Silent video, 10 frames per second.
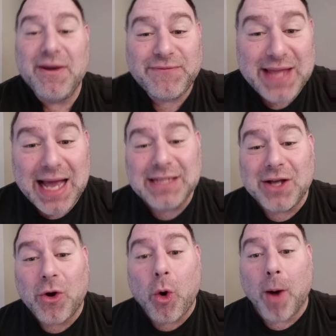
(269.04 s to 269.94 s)
If
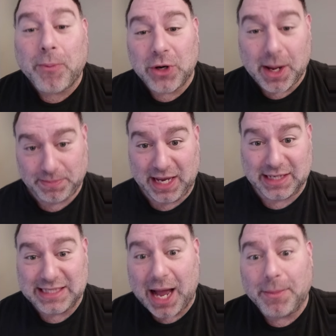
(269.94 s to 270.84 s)
there's a corporate update,
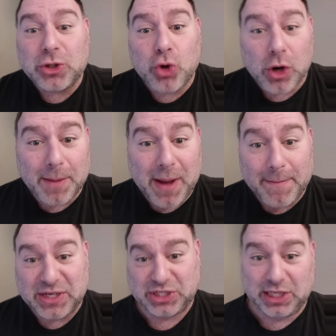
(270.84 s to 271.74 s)
because now I'm going to talk
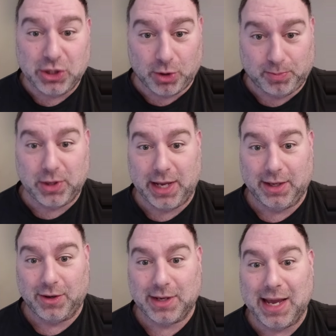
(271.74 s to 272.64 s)
about Mr. Little Play,
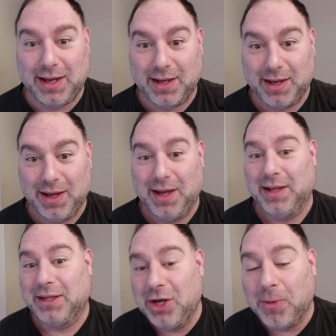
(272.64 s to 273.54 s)
okay?
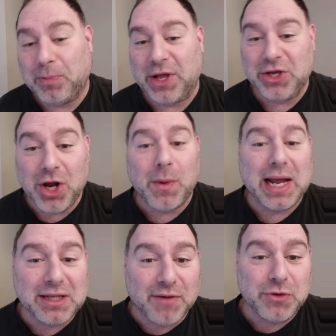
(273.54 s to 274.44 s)
Little Play, you know
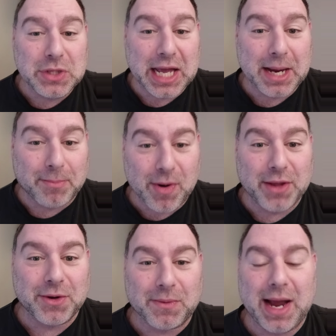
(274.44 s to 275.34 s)
I love you like a
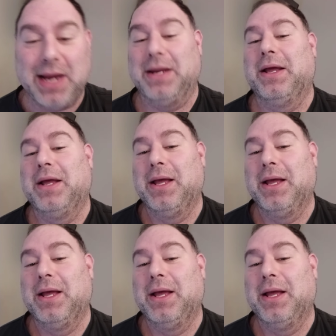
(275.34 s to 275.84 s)
brother, right?